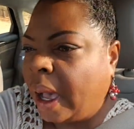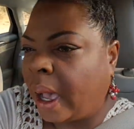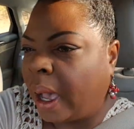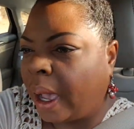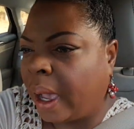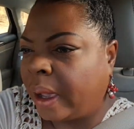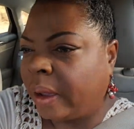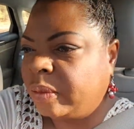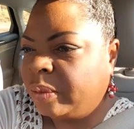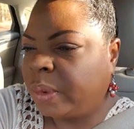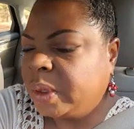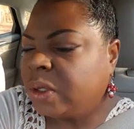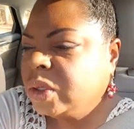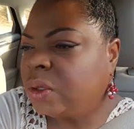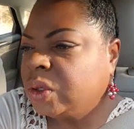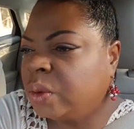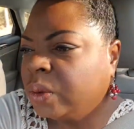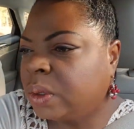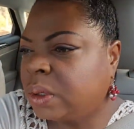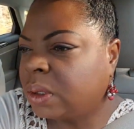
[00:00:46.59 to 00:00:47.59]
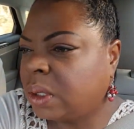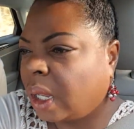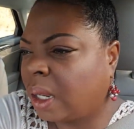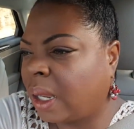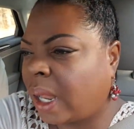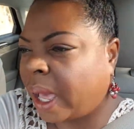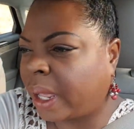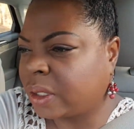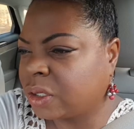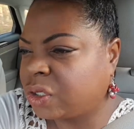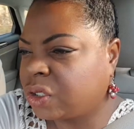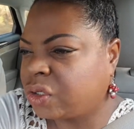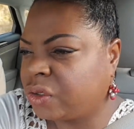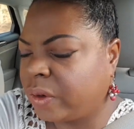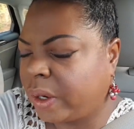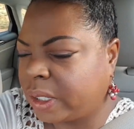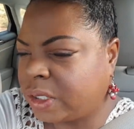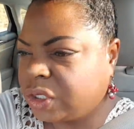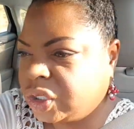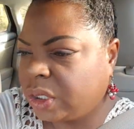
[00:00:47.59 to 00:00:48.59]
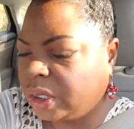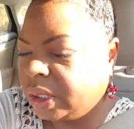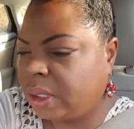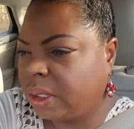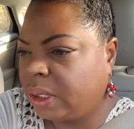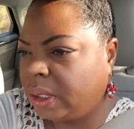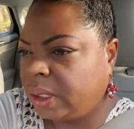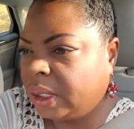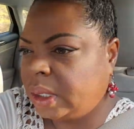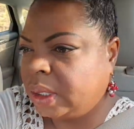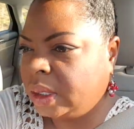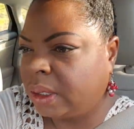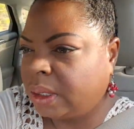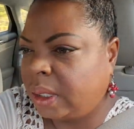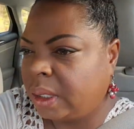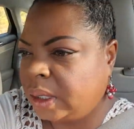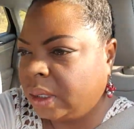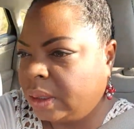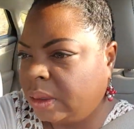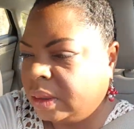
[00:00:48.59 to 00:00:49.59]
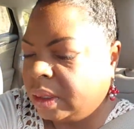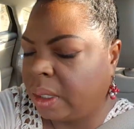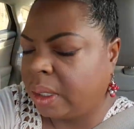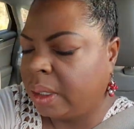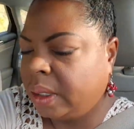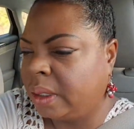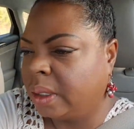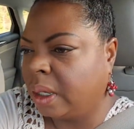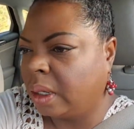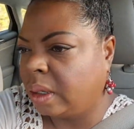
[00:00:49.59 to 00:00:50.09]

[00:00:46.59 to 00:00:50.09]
I've been doing a lot of stretching and and and